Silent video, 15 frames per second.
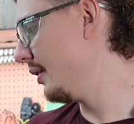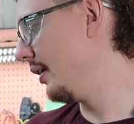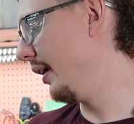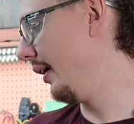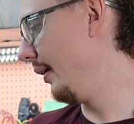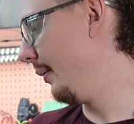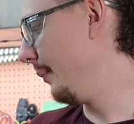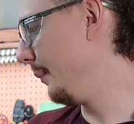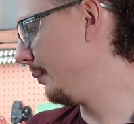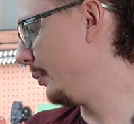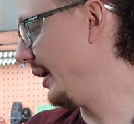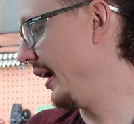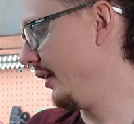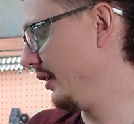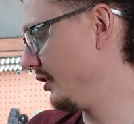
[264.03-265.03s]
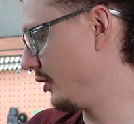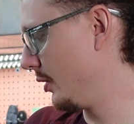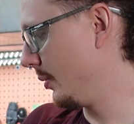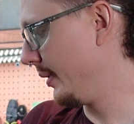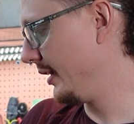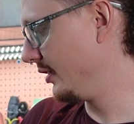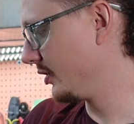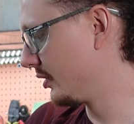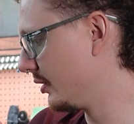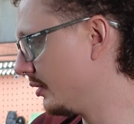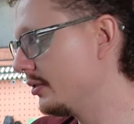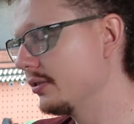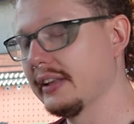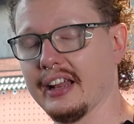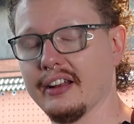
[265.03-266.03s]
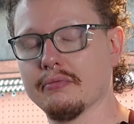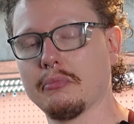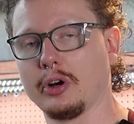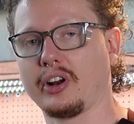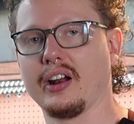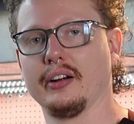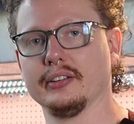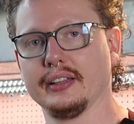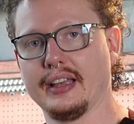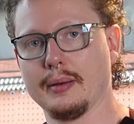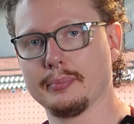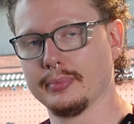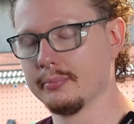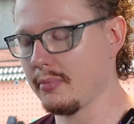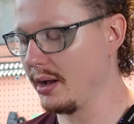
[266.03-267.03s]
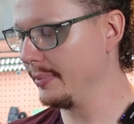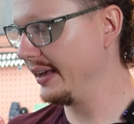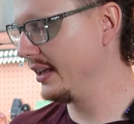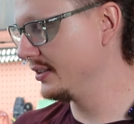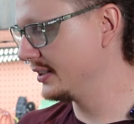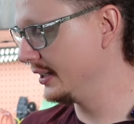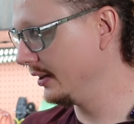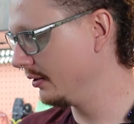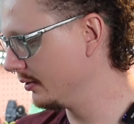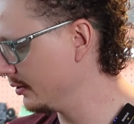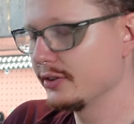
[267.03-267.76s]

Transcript: But yeah, these are the ones that are currently up on my Etsy.